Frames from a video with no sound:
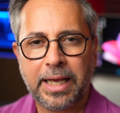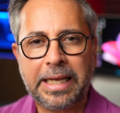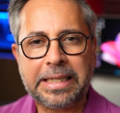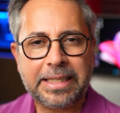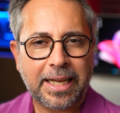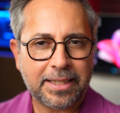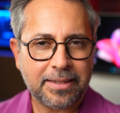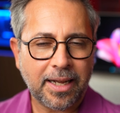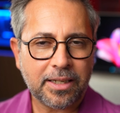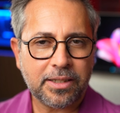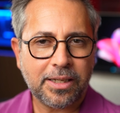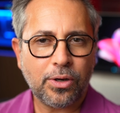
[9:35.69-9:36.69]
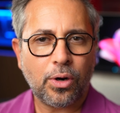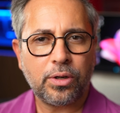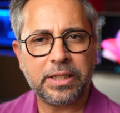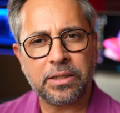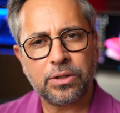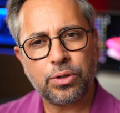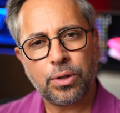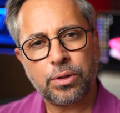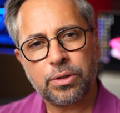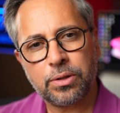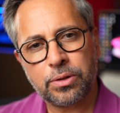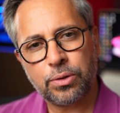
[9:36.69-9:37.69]
It does not record in
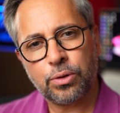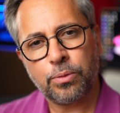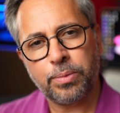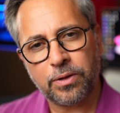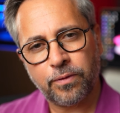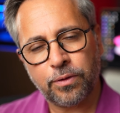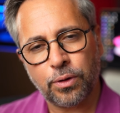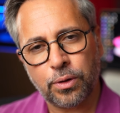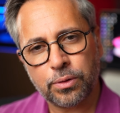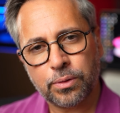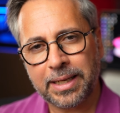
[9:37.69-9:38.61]
32-bit float,